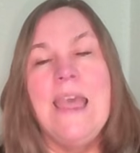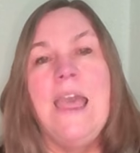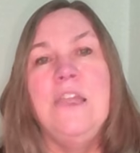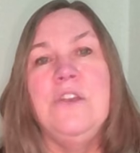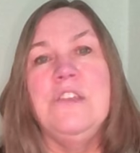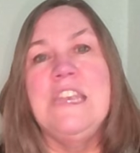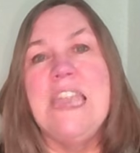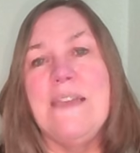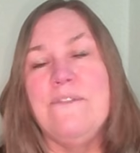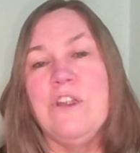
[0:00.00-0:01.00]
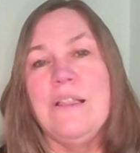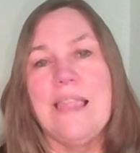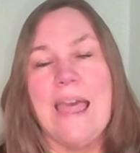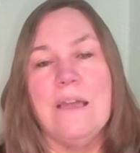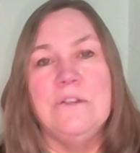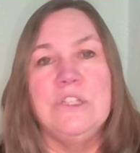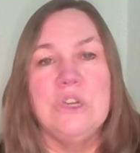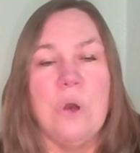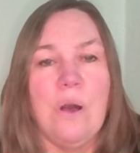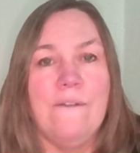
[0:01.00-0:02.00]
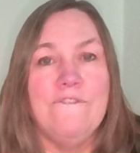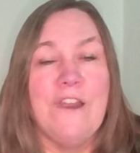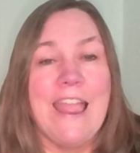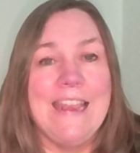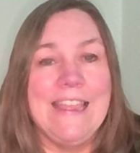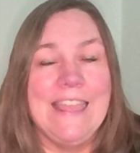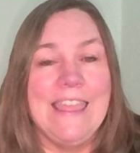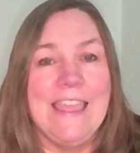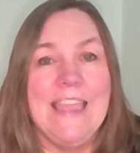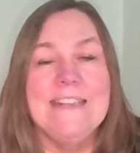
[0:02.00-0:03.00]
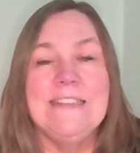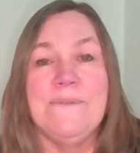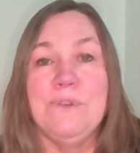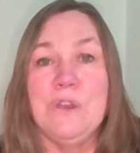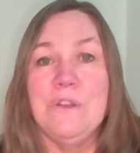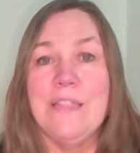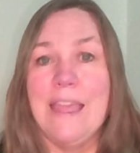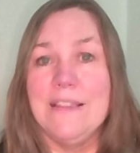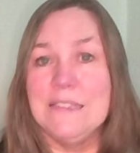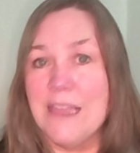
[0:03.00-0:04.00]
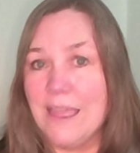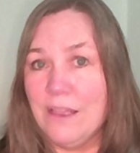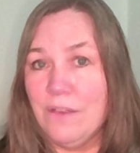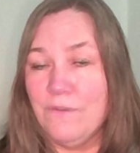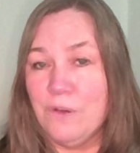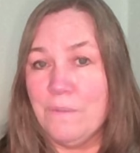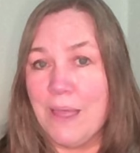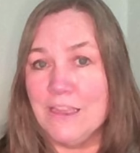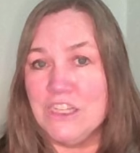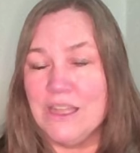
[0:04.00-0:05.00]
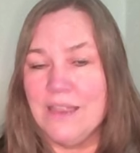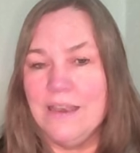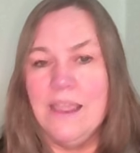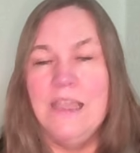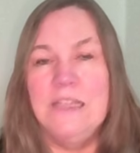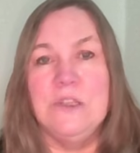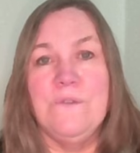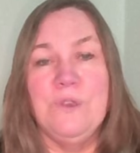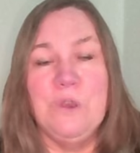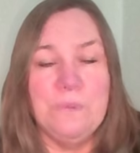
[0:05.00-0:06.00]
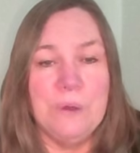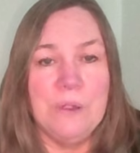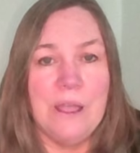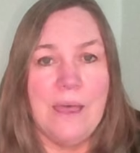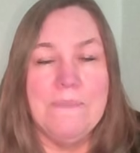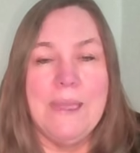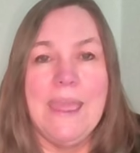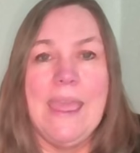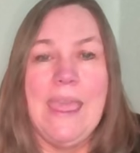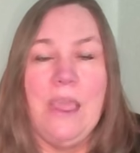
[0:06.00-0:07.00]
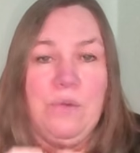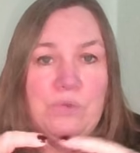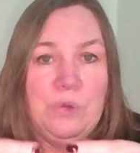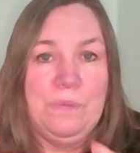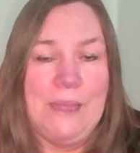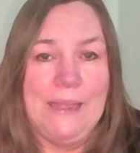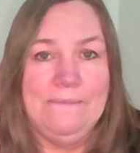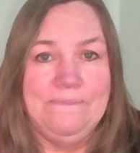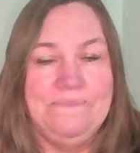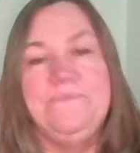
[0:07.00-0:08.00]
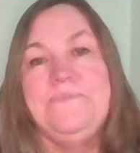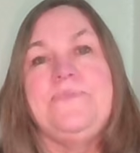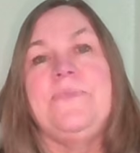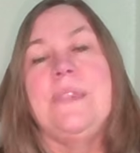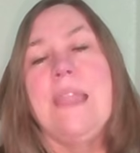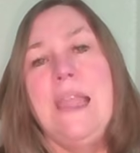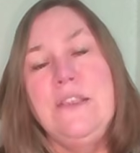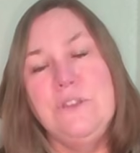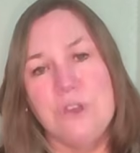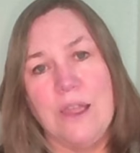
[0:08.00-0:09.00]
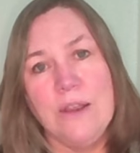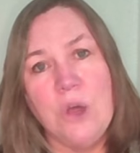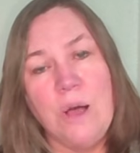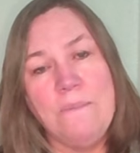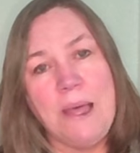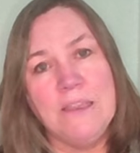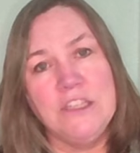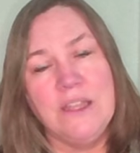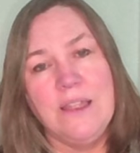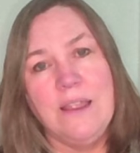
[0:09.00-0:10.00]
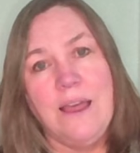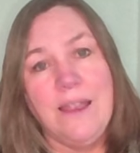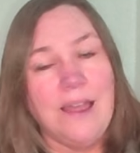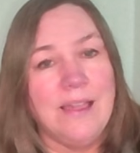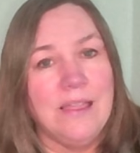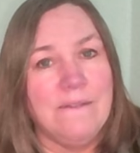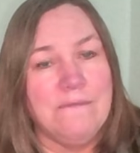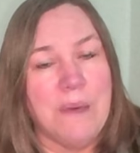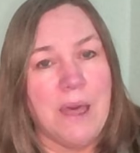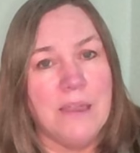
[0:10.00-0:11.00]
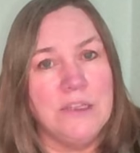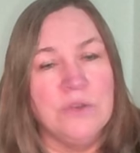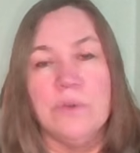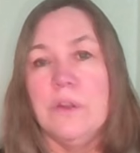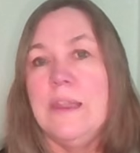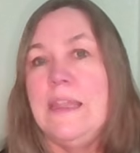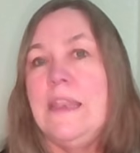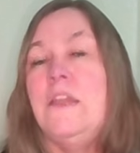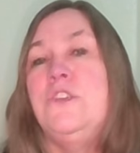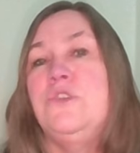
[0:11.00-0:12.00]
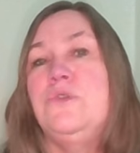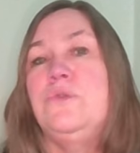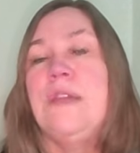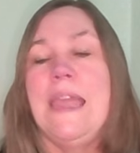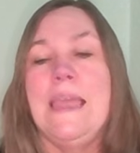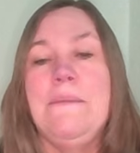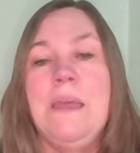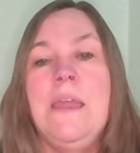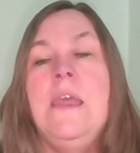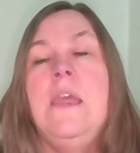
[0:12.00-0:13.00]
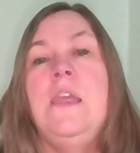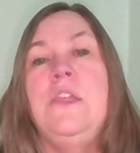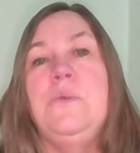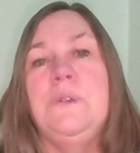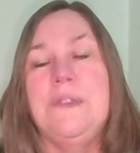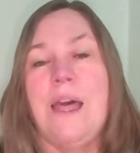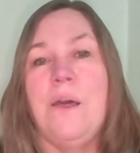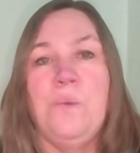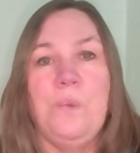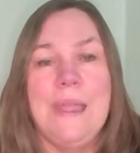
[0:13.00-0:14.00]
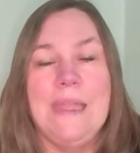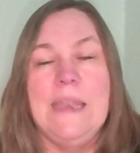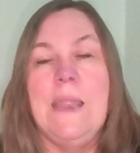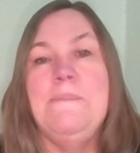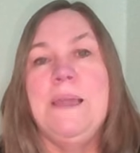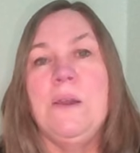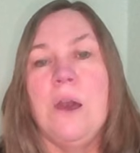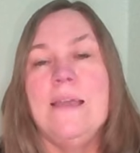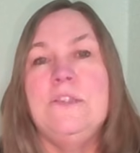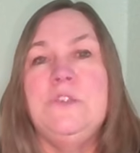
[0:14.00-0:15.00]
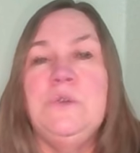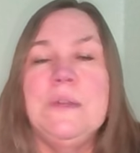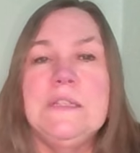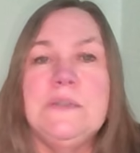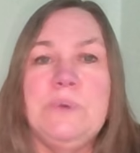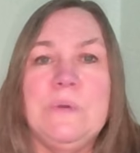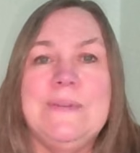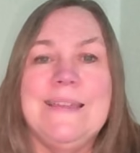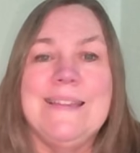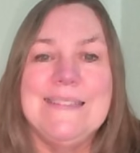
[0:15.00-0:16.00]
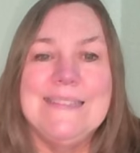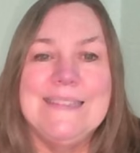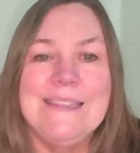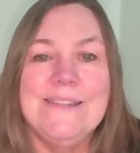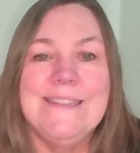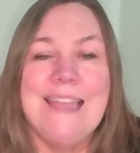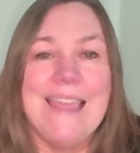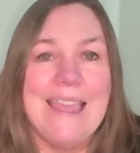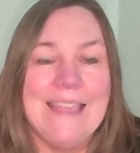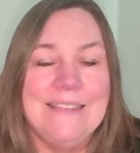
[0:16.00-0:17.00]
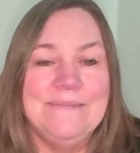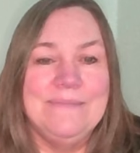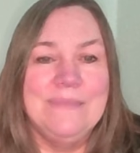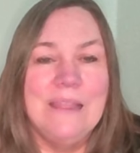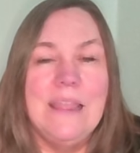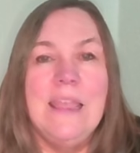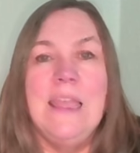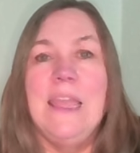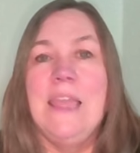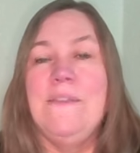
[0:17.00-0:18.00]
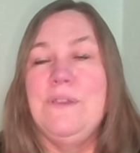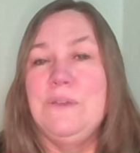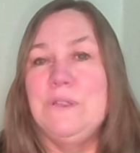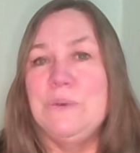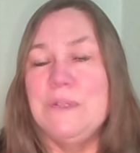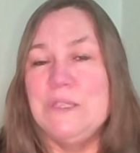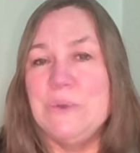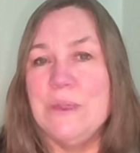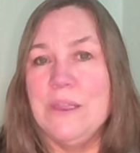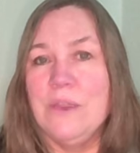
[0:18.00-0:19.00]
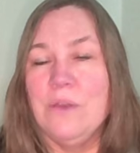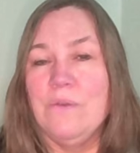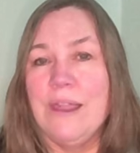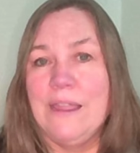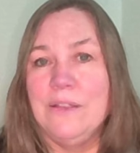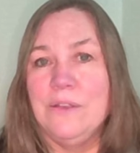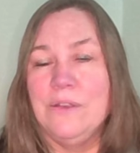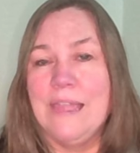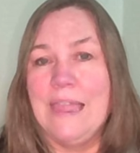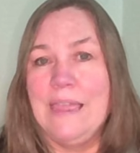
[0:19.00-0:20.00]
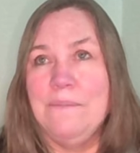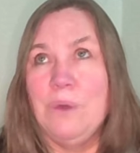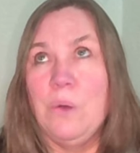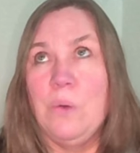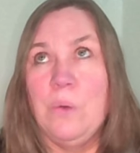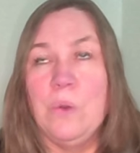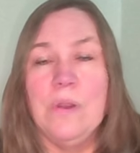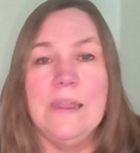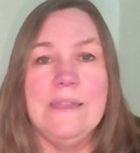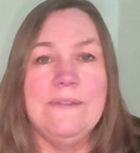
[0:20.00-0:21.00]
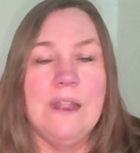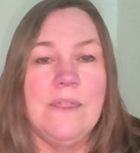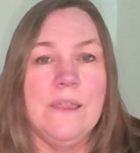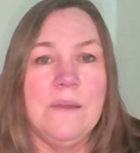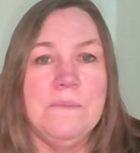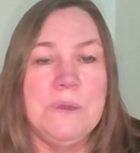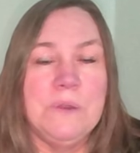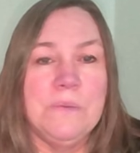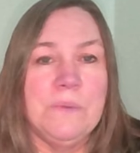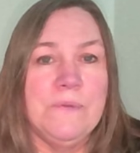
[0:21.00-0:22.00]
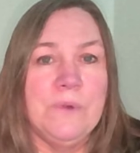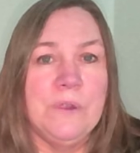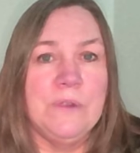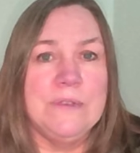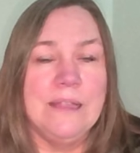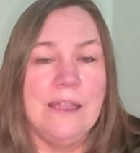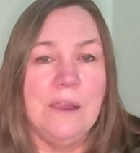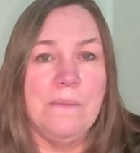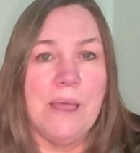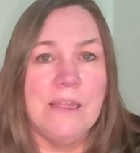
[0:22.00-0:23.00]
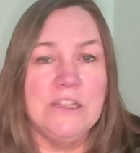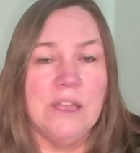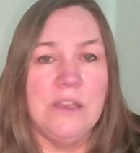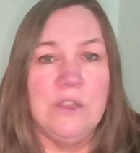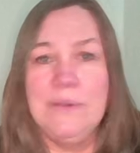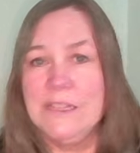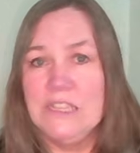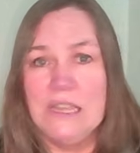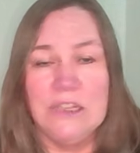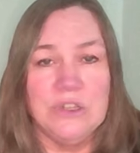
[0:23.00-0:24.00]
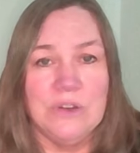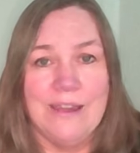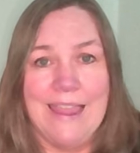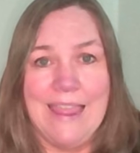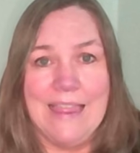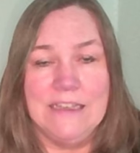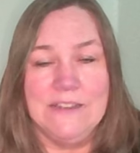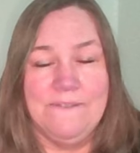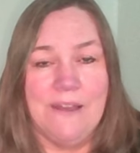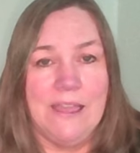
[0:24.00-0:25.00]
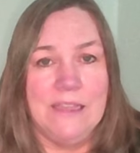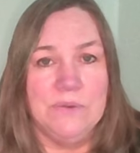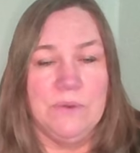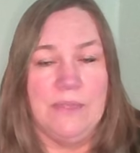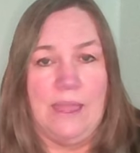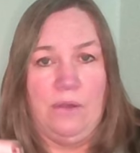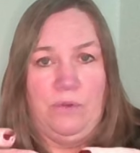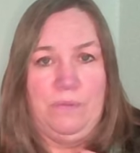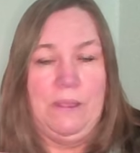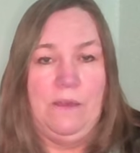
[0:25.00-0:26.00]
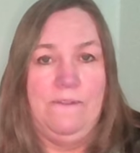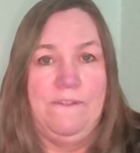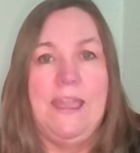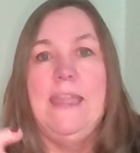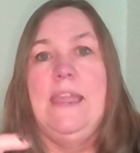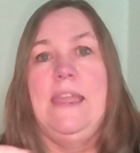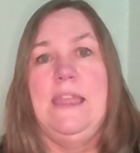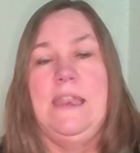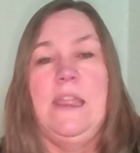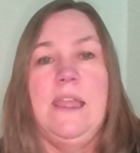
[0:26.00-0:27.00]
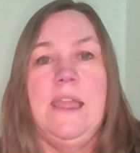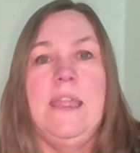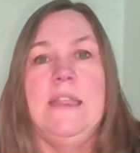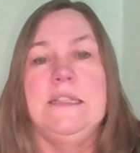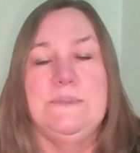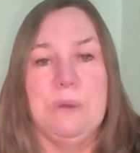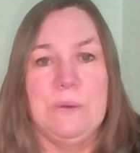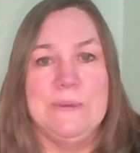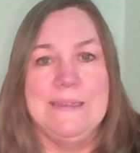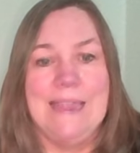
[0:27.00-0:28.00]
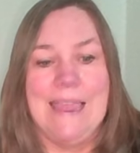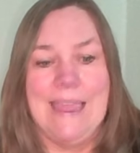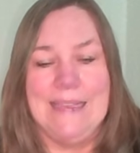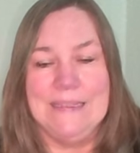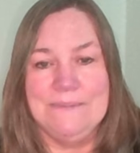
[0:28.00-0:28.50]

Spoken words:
You're never allowed to call for anything except for your last tile for Mahjong. So if you put up a grouping and you try to call Mahjong on I Love Maj or in a true game, you will not win because you exposed a concealed hand. If you do it during your regular game or even on the computer before you declare Mahjong, you can change your hand to find where that grouping will fit in an exposed hand.